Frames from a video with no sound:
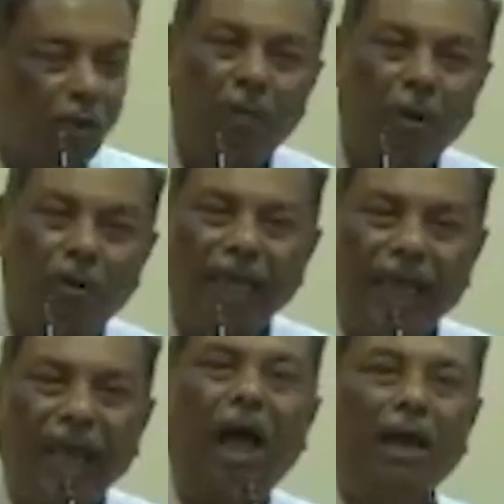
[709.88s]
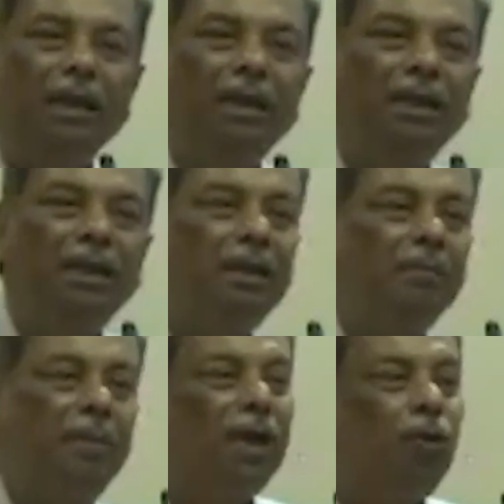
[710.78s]
talk about AI,
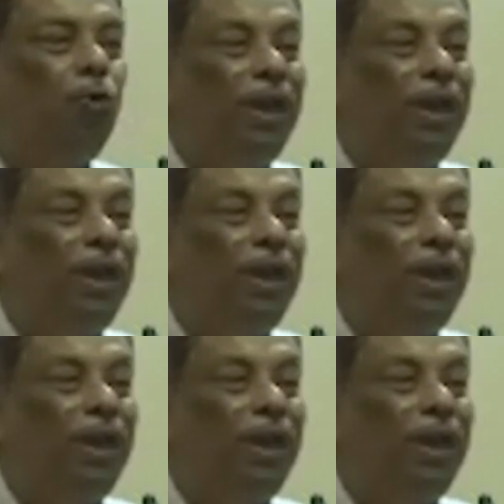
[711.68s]
but